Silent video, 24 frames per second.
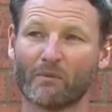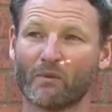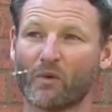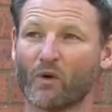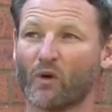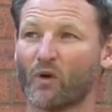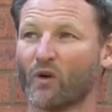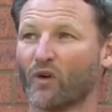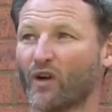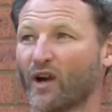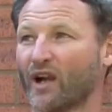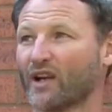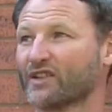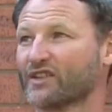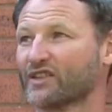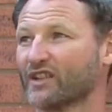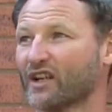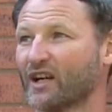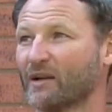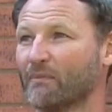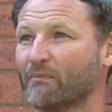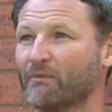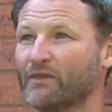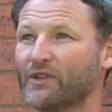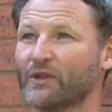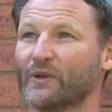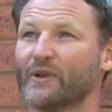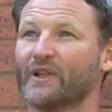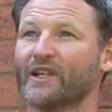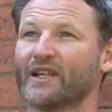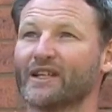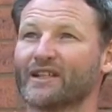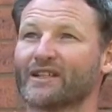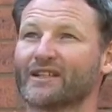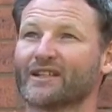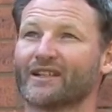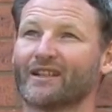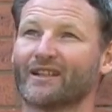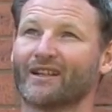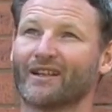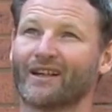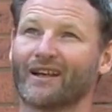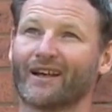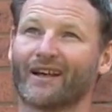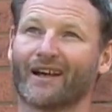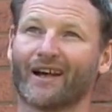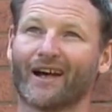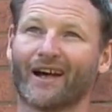or else I'm doing it
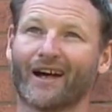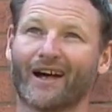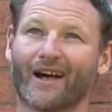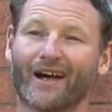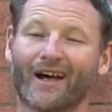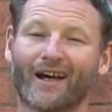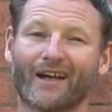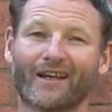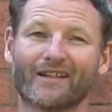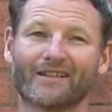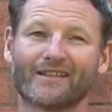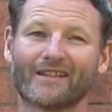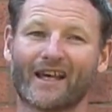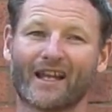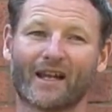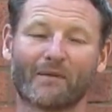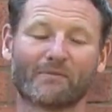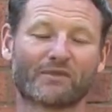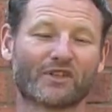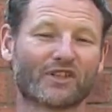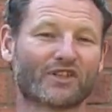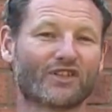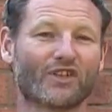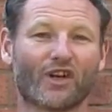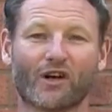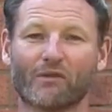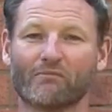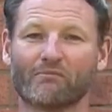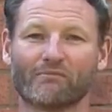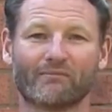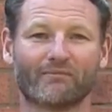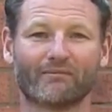and I'm just not